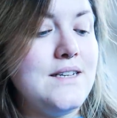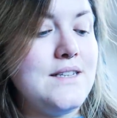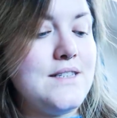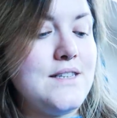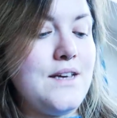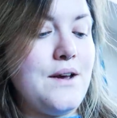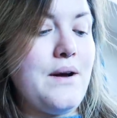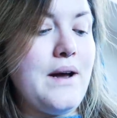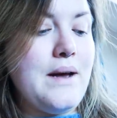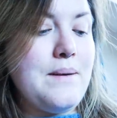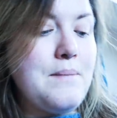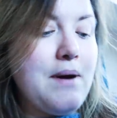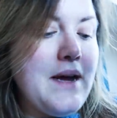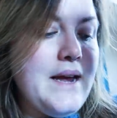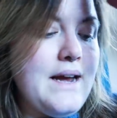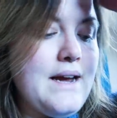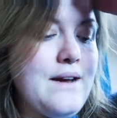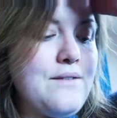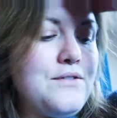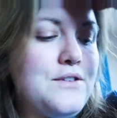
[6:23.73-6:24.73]
So I
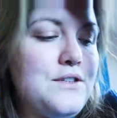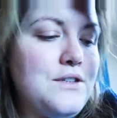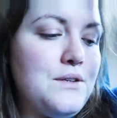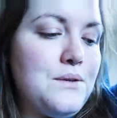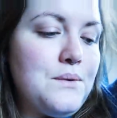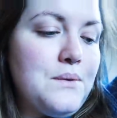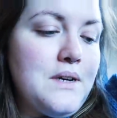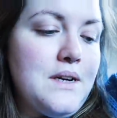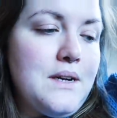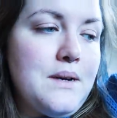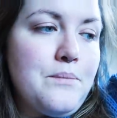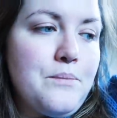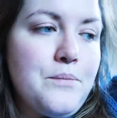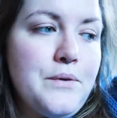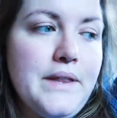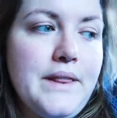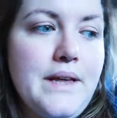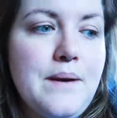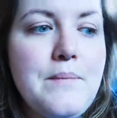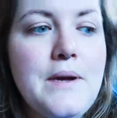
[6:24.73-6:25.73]
might have to
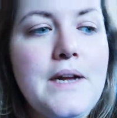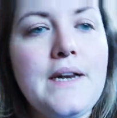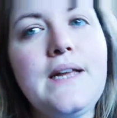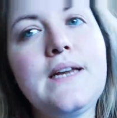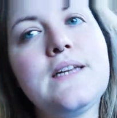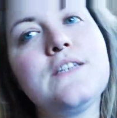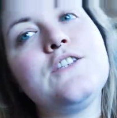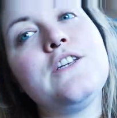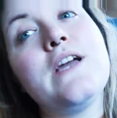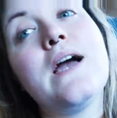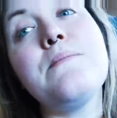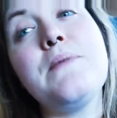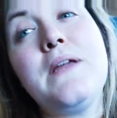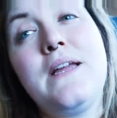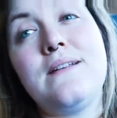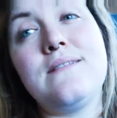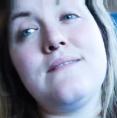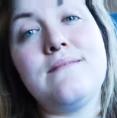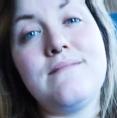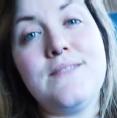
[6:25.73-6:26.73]
bring that back next year. I
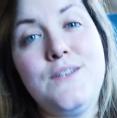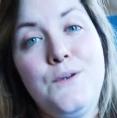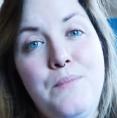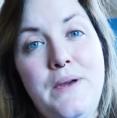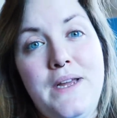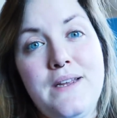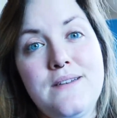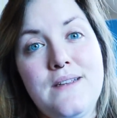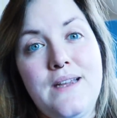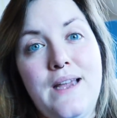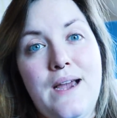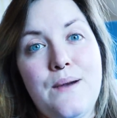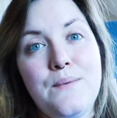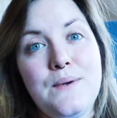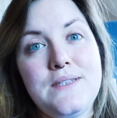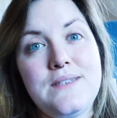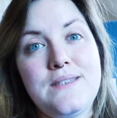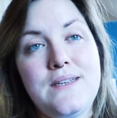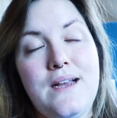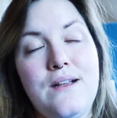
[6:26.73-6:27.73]
mean, depending how
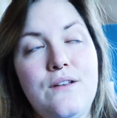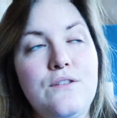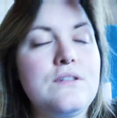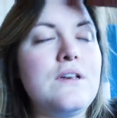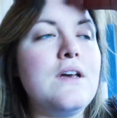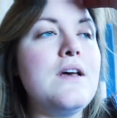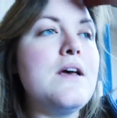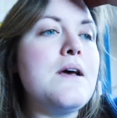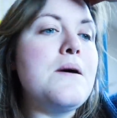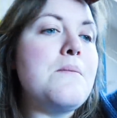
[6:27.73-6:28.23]
it sells.